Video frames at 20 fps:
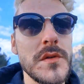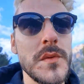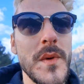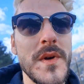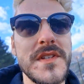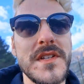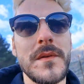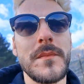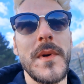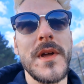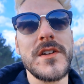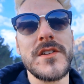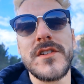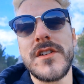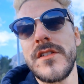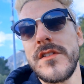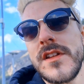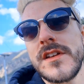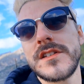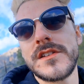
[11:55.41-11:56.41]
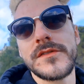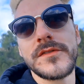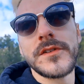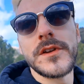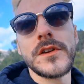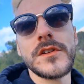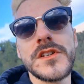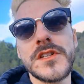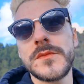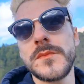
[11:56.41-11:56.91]
So as I mentioned, there's a
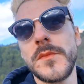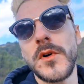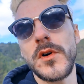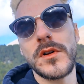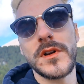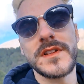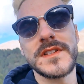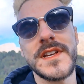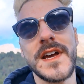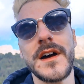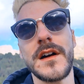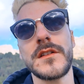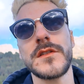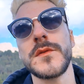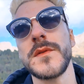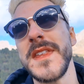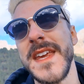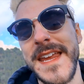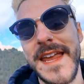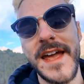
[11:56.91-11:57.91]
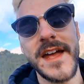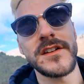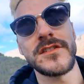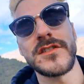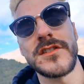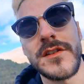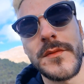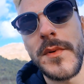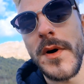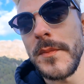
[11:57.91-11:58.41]
few smaller towns with, again,
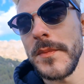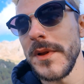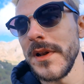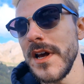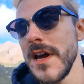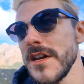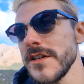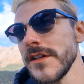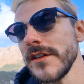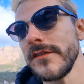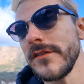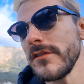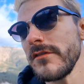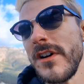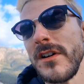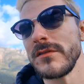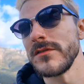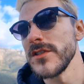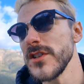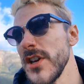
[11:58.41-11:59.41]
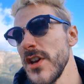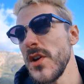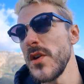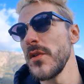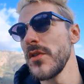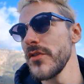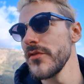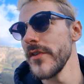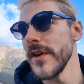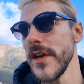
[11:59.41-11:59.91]
just a population of around
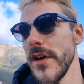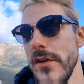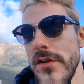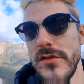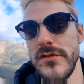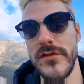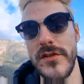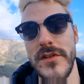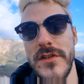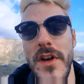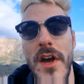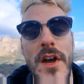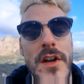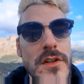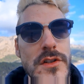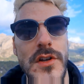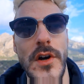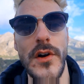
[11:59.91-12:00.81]
200-300